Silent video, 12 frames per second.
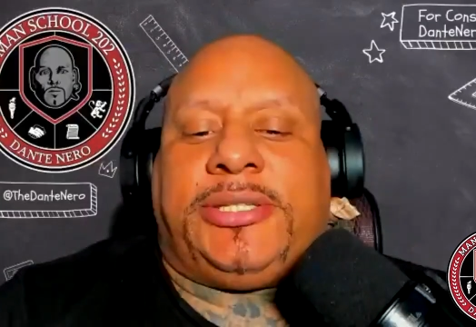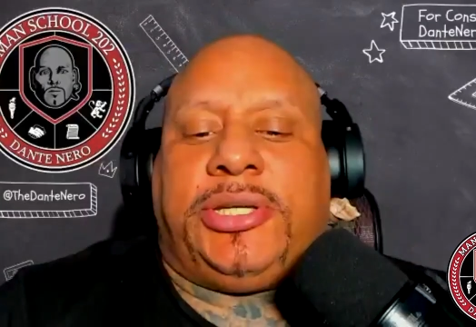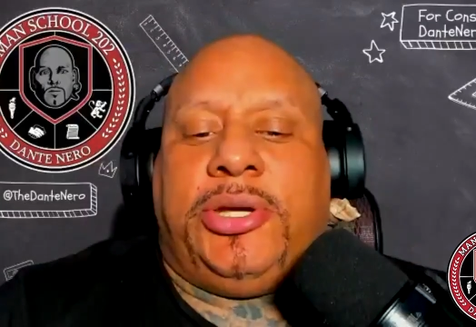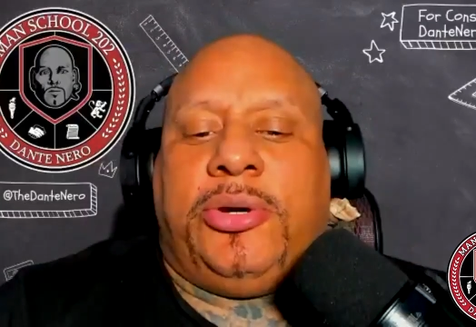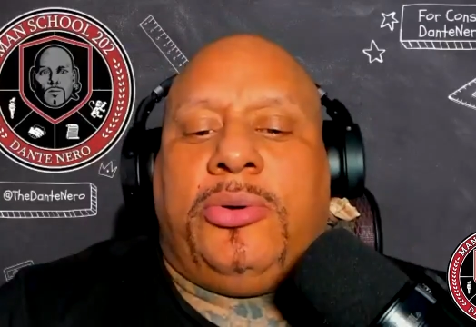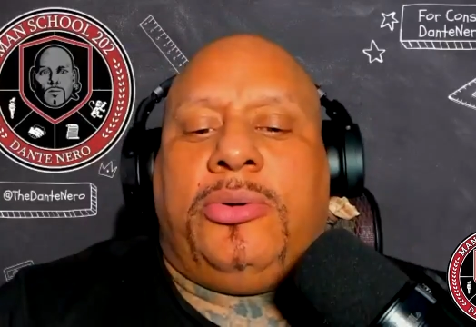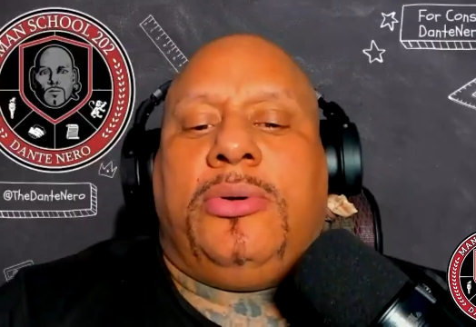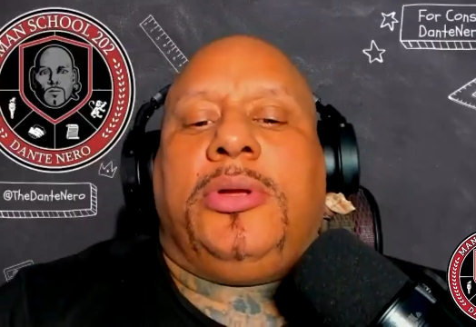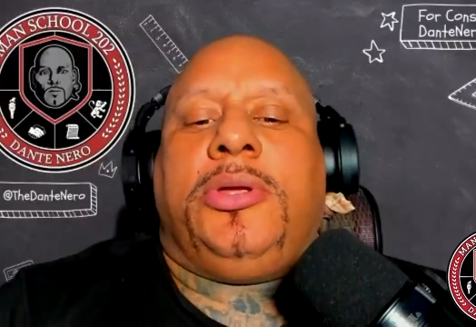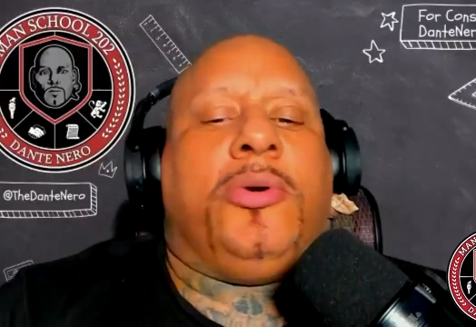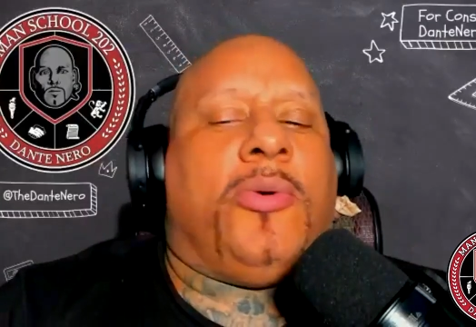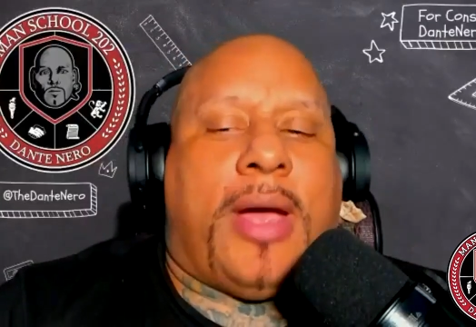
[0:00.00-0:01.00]
Speaker 1: you,
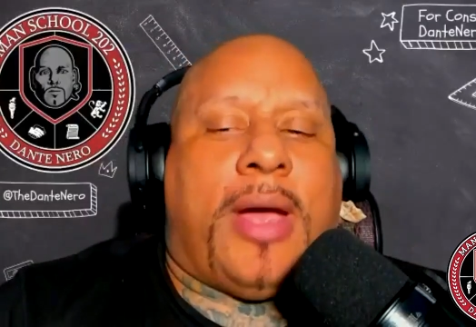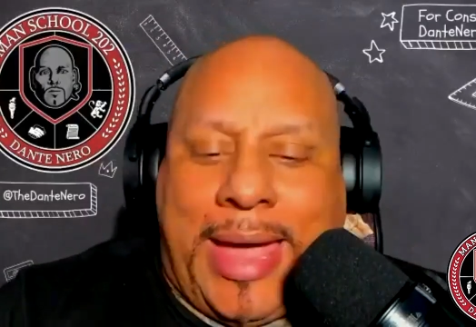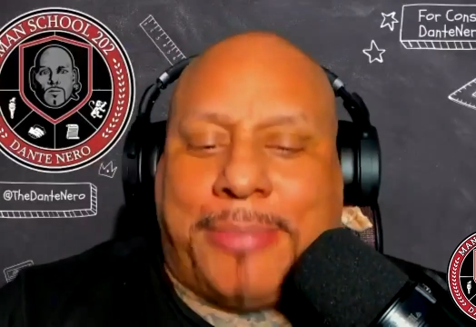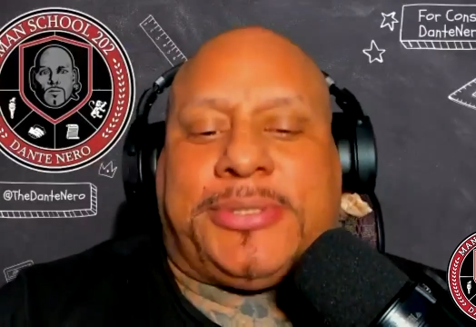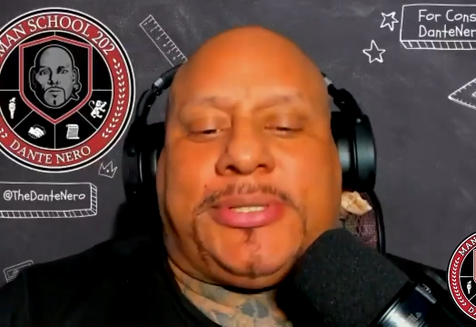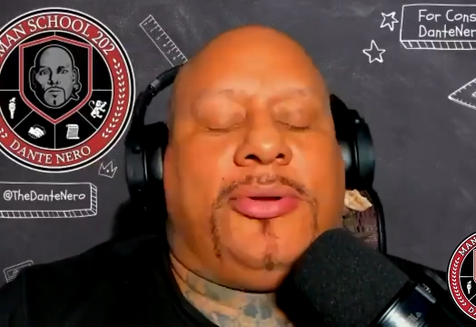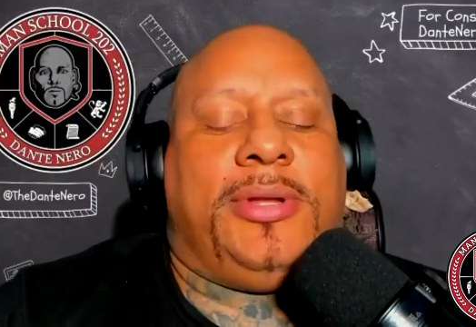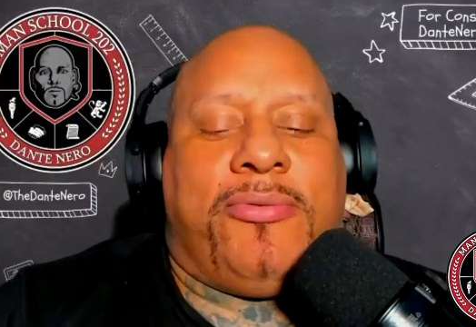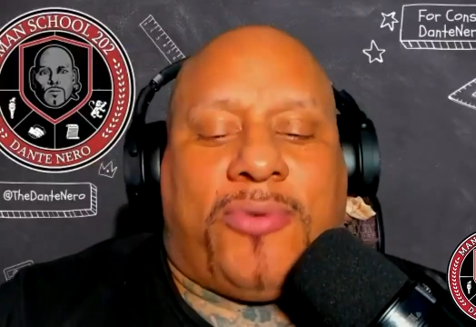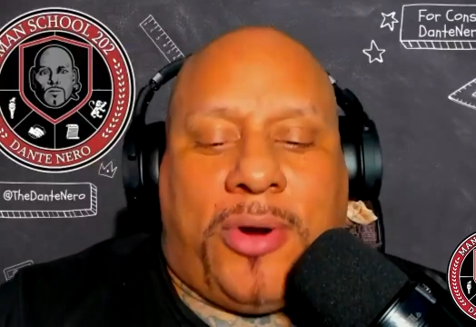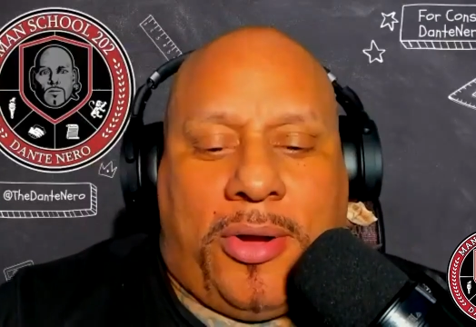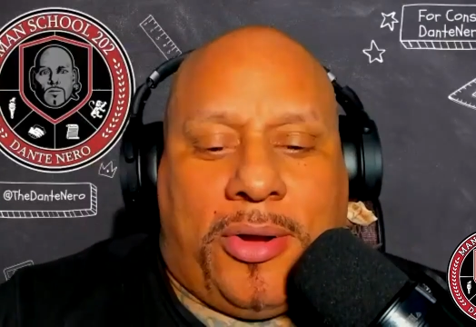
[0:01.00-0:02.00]
you are absolutely
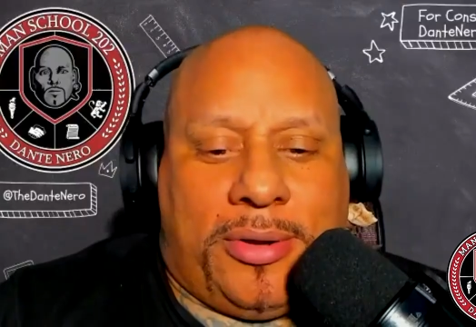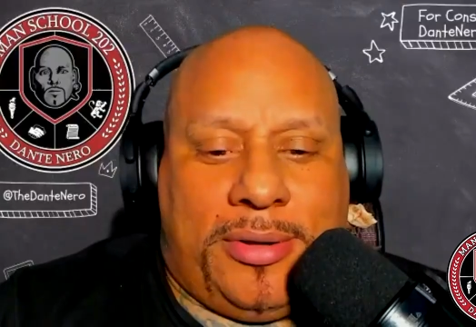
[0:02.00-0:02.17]
wrong.